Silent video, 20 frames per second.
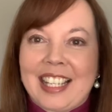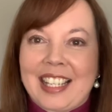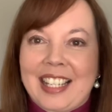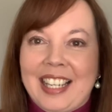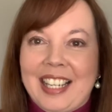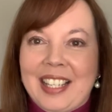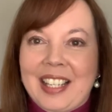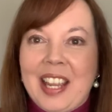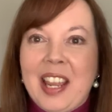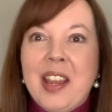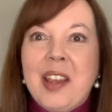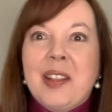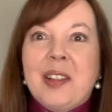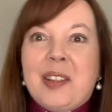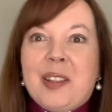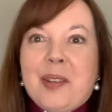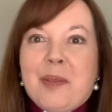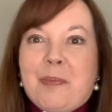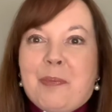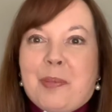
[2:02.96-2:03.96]
did
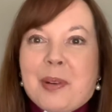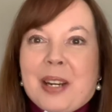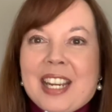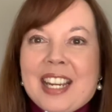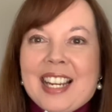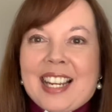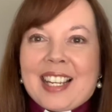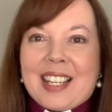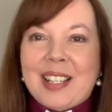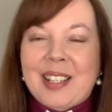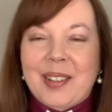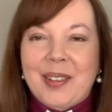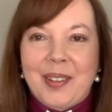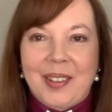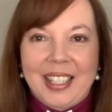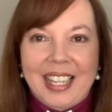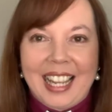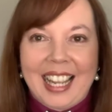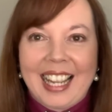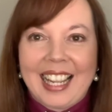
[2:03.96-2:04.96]
to bring us
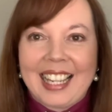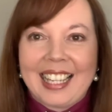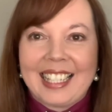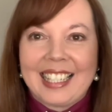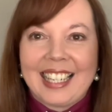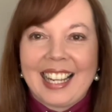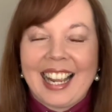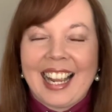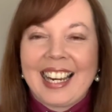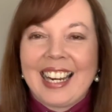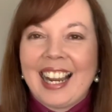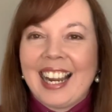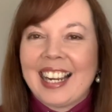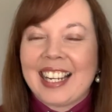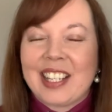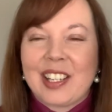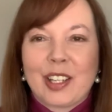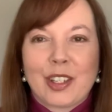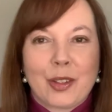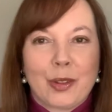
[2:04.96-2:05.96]
all in. And I
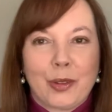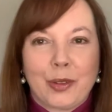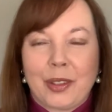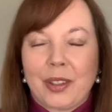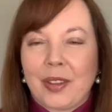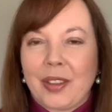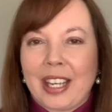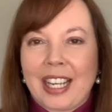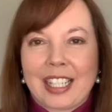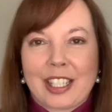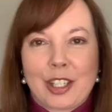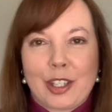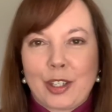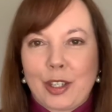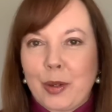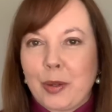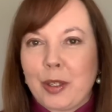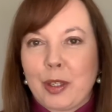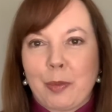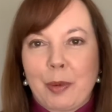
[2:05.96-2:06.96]
just thought that that's
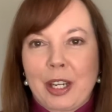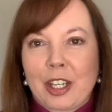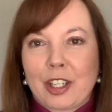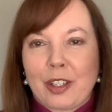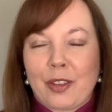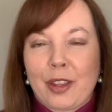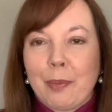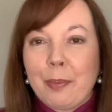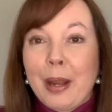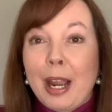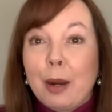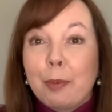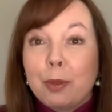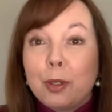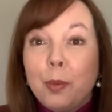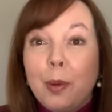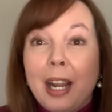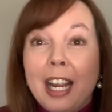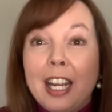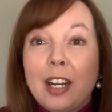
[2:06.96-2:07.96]
so special. The barbed
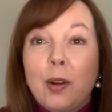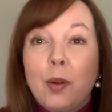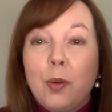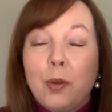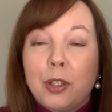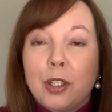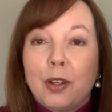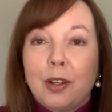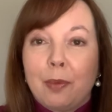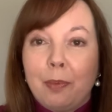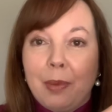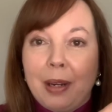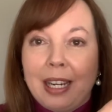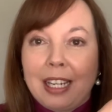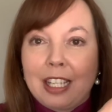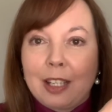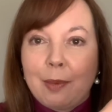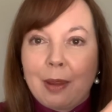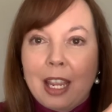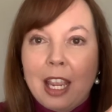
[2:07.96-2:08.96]
wire also
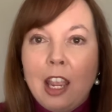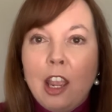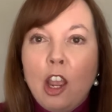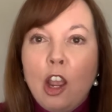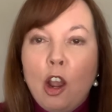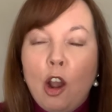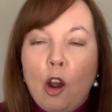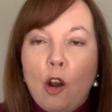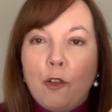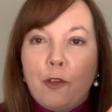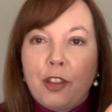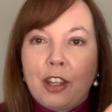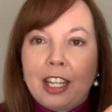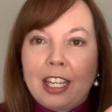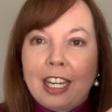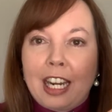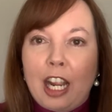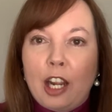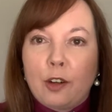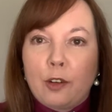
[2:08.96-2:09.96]
reminds me of the
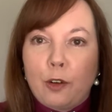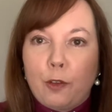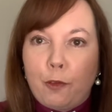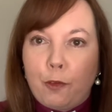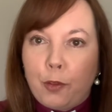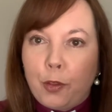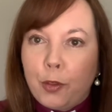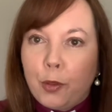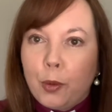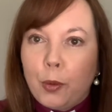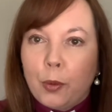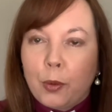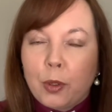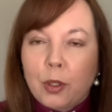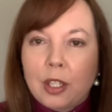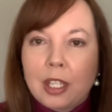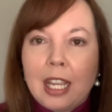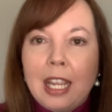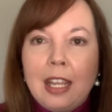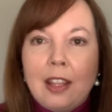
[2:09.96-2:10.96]
crown of
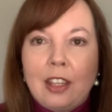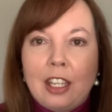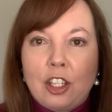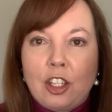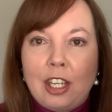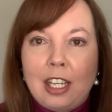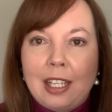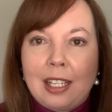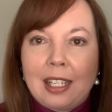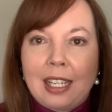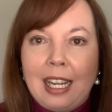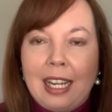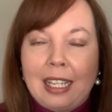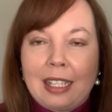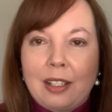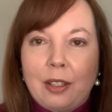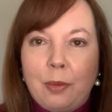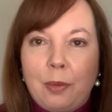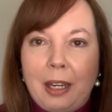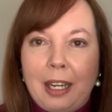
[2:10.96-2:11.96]
thorns that Jesus had
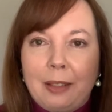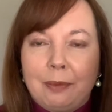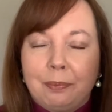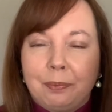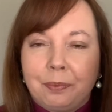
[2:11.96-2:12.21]
to wear.